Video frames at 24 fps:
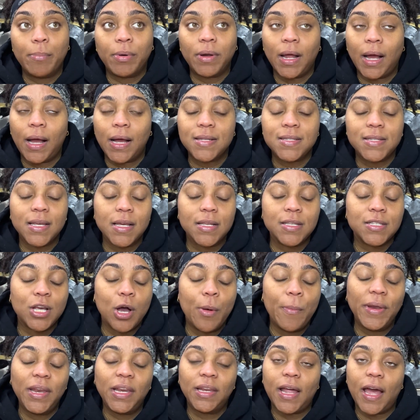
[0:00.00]
But like I said, so
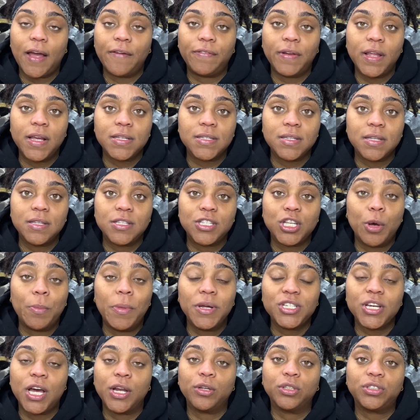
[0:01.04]
many life lessons, so
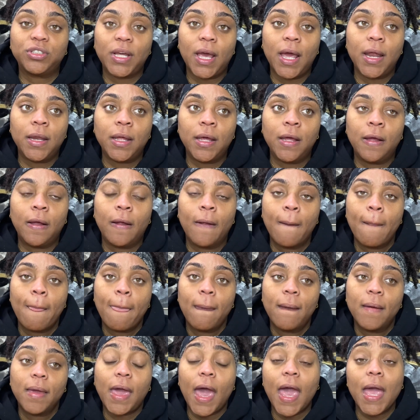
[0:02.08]
much understanding
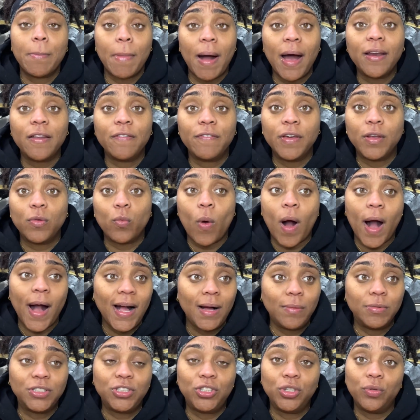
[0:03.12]
came out of it while
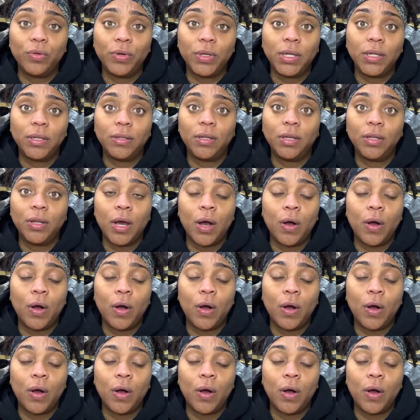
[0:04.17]
I was doing it,